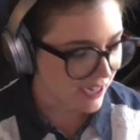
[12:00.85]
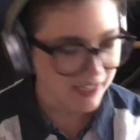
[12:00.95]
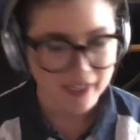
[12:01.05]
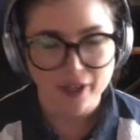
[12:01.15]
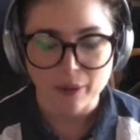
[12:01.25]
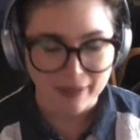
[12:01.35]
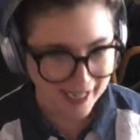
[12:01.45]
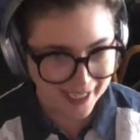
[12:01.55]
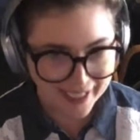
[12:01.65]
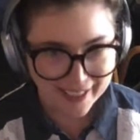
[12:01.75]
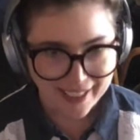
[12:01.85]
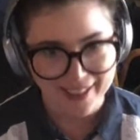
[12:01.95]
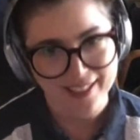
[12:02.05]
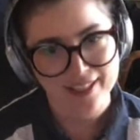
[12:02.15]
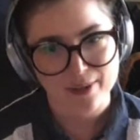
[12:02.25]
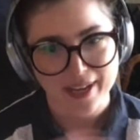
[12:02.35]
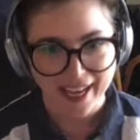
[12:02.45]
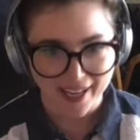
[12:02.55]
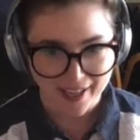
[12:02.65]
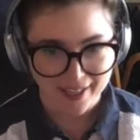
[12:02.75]
going to go right, and that's
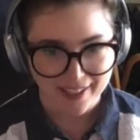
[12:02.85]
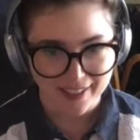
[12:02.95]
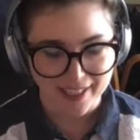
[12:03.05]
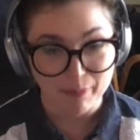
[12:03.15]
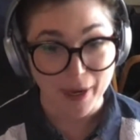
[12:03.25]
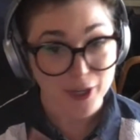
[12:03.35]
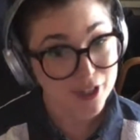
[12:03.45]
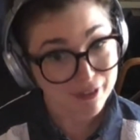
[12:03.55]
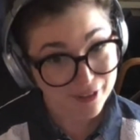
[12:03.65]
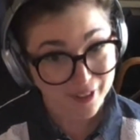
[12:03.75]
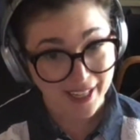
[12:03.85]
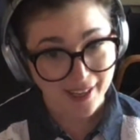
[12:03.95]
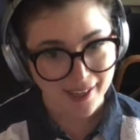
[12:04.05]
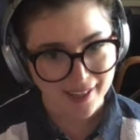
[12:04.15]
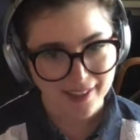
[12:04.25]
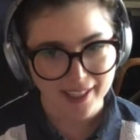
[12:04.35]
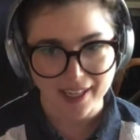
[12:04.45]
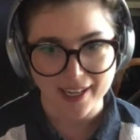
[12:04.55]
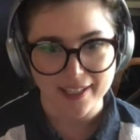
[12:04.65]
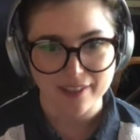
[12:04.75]
okay. Like, budget for that. Like,
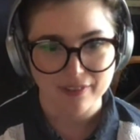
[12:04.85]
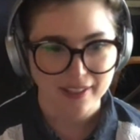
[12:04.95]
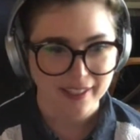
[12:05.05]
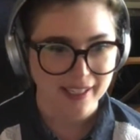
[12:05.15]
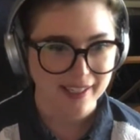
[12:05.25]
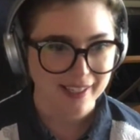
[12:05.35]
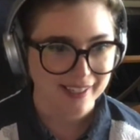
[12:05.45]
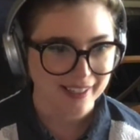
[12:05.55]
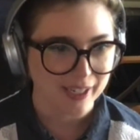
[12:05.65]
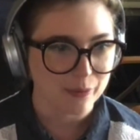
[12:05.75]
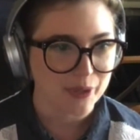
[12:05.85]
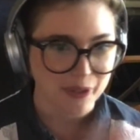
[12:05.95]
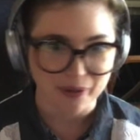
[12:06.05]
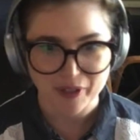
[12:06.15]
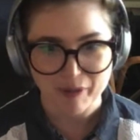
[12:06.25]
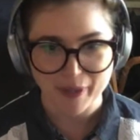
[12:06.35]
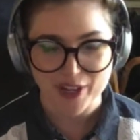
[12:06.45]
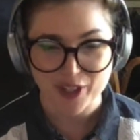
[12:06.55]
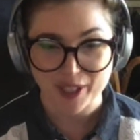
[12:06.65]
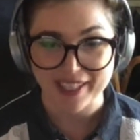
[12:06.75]
I definitely like went over
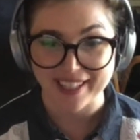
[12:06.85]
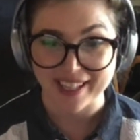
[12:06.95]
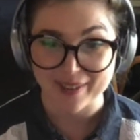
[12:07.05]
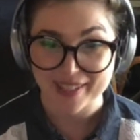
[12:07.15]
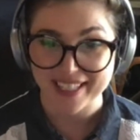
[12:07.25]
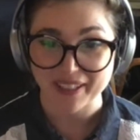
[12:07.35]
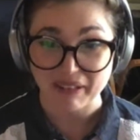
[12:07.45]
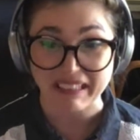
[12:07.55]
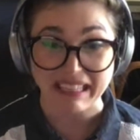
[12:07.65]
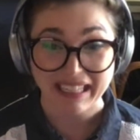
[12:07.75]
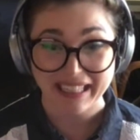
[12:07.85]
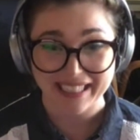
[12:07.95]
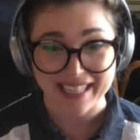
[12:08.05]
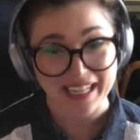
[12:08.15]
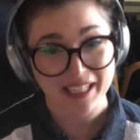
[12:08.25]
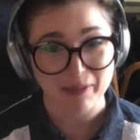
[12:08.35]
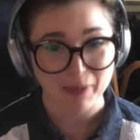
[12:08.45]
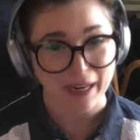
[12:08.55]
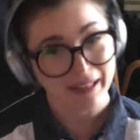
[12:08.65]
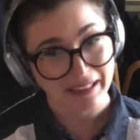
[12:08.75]
budget, and I was like, okay, like take a deep
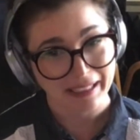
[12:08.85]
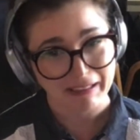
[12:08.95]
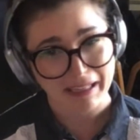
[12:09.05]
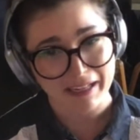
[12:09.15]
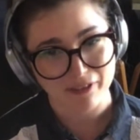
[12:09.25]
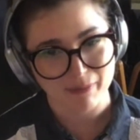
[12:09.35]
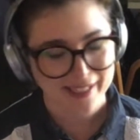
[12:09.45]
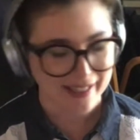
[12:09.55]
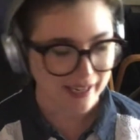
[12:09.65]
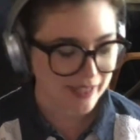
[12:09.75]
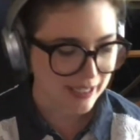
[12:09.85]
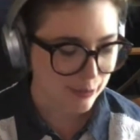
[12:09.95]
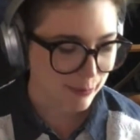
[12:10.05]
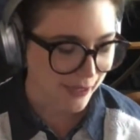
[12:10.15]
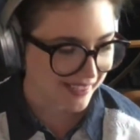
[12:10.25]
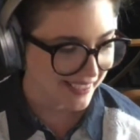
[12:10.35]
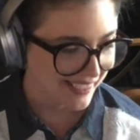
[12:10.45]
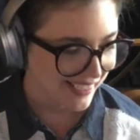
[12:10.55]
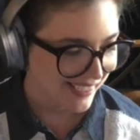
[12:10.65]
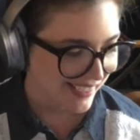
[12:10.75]
breath and like take from my savings. But
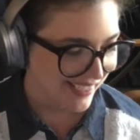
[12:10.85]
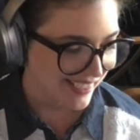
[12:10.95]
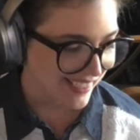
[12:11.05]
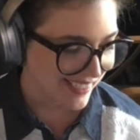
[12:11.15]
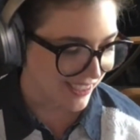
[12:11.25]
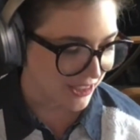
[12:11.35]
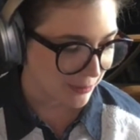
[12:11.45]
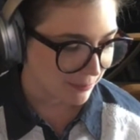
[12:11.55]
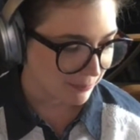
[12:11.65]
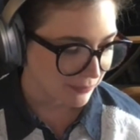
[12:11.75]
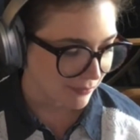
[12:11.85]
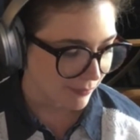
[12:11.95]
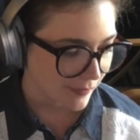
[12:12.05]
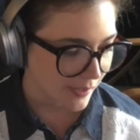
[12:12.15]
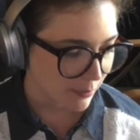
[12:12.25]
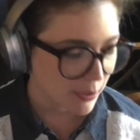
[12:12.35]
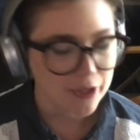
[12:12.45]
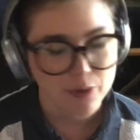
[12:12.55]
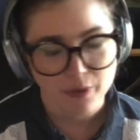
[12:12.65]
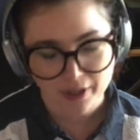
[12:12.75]

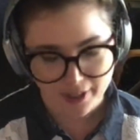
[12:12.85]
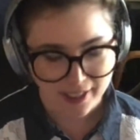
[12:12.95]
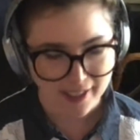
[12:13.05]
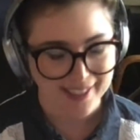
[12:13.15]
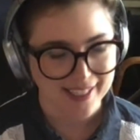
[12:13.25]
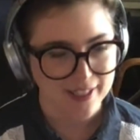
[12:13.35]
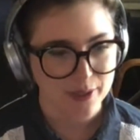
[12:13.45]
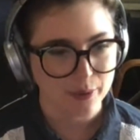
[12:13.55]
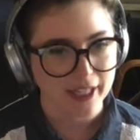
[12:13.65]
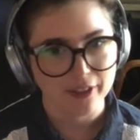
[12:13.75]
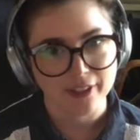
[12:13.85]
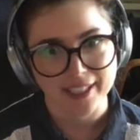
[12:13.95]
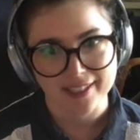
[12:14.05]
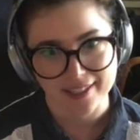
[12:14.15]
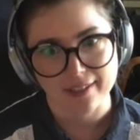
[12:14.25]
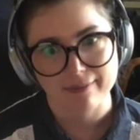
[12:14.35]
it's worth it because it's like,